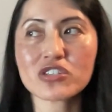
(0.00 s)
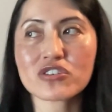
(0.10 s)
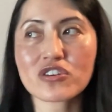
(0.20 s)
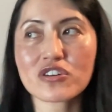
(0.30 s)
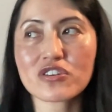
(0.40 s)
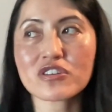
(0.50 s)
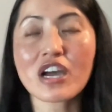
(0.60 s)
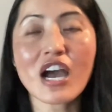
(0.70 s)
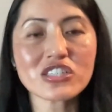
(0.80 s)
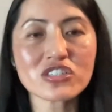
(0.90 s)
make sure the
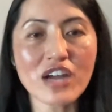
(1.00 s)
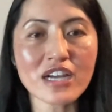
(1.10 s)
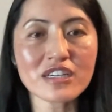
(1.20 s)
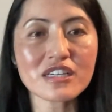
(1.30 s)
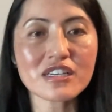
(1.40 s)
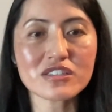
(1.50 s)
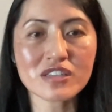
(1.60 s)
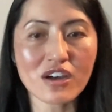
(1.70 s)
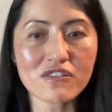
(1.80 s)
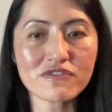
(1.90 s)
contract
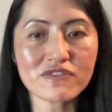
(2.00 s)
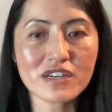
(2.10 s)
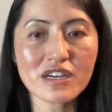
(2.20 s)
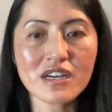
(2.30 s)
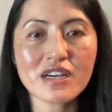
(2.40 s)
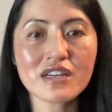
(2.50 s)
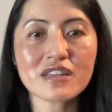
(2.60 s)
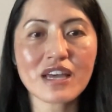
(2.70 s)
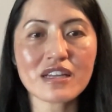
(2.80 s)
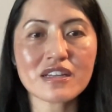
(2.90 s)
itself
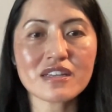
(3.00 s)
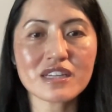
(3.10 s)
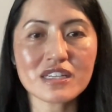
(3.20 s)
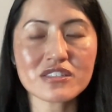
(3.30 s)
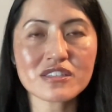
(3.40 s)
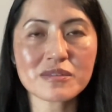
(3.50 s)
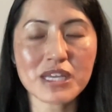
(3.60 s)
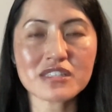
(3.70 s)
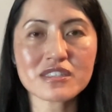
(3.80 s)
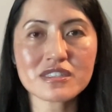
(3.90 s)
that needs to
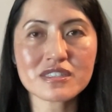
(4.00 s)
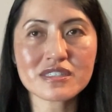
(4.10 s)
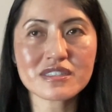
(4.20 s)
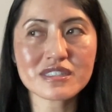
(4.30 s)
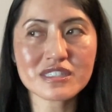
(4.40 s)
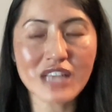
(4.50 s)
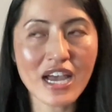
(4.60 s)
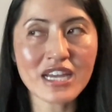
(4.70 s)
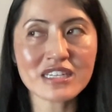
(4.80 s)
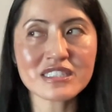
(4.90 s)
be
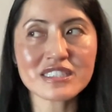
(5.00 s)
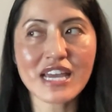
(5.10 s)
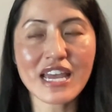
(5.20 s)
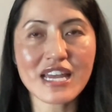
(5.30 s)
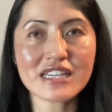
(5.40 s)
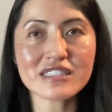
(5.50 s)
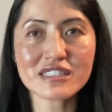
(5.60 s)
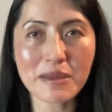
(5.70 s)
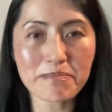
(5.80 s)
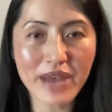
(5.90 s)
signed and
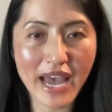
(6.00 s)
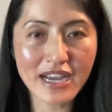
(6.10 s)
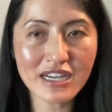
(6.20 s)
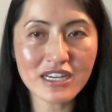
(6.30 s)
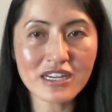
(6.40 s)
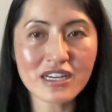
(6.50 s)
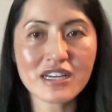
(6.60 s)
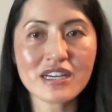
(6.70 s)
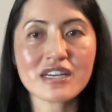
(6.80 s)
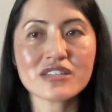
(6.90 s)
sent back
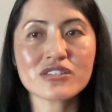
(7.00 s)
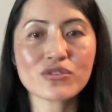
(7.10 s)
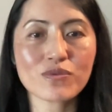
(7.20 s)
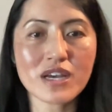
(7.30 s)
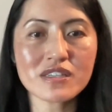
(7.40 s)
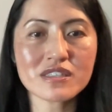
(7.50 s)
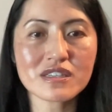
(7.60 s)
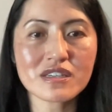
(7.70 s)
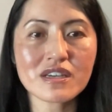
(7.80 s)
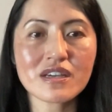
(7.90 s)
to
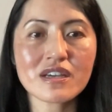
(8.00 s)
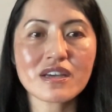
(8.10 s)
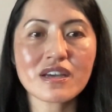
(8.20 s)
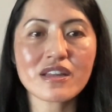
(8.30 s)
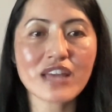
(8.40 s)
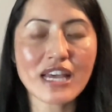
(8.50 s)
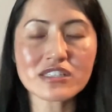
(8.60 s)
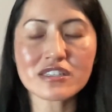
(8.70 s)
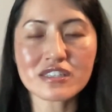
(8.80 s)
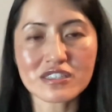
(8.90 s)
us.
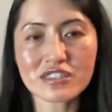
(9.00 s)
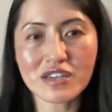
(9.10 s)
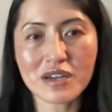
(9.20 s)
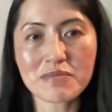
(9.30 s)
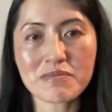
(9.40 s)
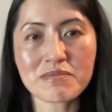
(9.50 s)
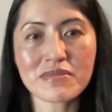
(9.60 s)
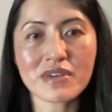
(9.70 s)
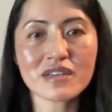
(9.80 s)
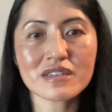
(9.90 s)
That's the
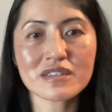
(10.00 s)
system